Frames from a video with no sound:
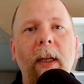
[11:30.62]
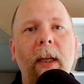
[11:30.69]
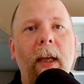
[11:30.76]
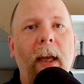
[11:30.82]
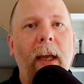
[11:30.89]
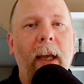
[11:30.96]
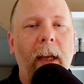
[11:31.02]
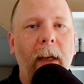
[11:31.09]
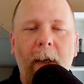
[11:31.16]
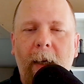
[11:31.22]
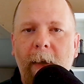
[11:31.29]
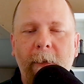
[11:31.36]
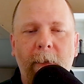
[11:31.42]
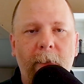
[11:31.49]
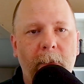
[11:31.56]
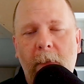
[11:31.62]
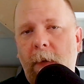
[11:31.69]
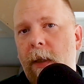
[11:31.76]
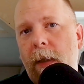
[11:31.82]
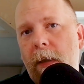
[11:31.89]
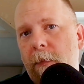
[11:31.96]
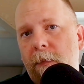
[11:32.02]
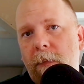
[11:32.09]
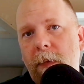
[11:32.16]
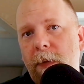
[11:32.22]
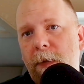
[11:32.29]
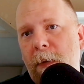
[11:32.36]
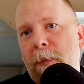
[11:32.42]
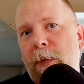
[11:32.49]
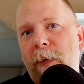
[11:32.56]
and I'm going to
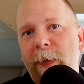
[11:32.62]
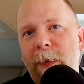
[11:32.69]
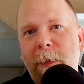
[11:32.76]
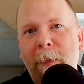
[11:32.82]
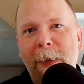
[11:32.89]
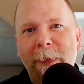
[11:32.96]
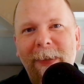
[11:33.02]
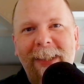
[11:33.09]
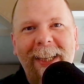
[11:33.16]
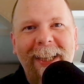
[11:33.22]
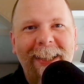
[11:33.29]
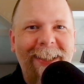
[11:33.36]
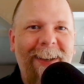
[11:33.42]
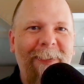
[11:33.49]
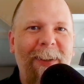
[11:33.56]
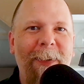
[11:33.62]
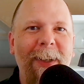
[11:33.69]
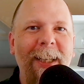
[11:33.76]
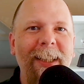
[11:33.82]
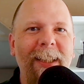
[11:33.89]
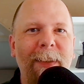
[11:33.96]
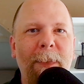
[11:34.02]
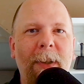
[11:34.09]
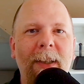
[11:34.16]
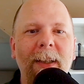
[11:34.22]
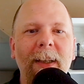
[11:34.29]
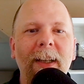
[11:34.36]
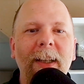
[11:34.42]
improve some of my mistakes after reading this book.